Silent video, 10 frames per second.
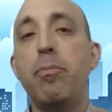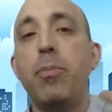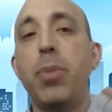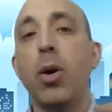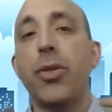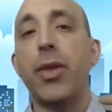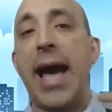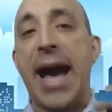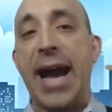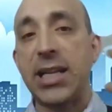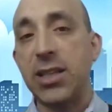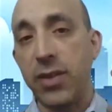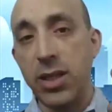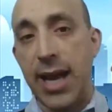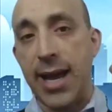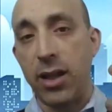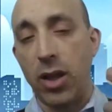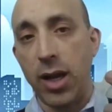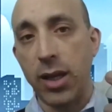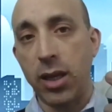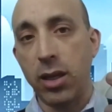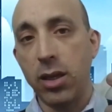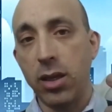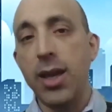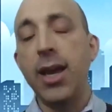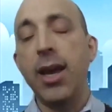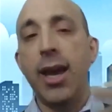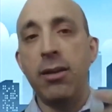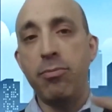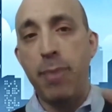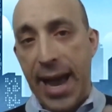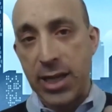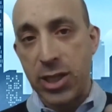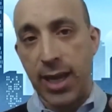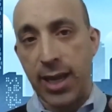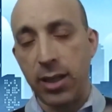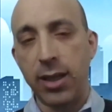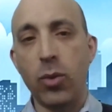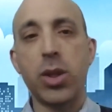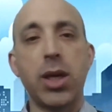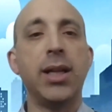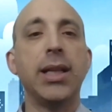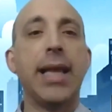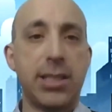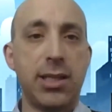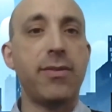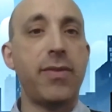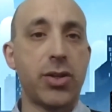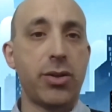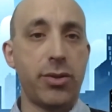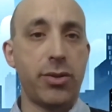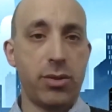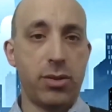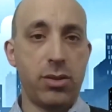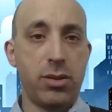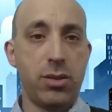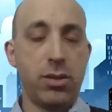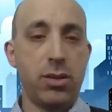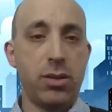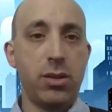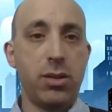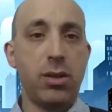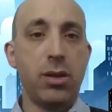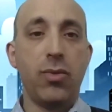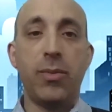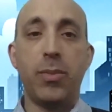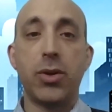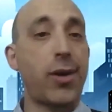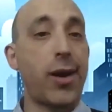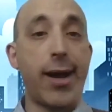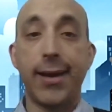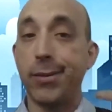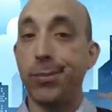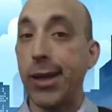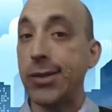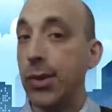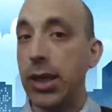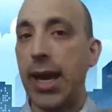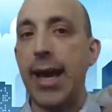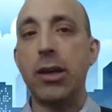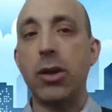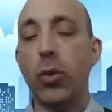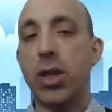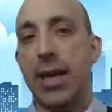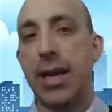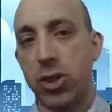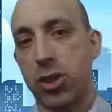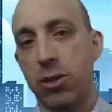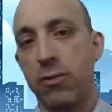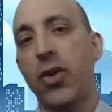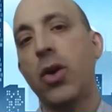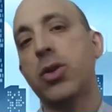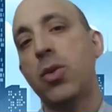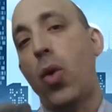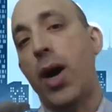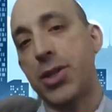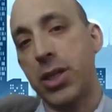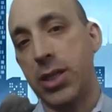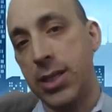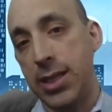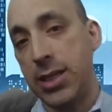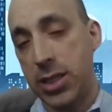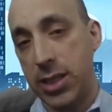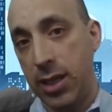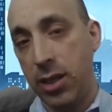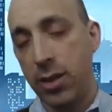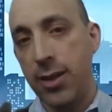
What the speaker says: both actively dialoguing and back channeling with elected officials. We've been trying as best we can to reach out to certain folks in Washington, D.C.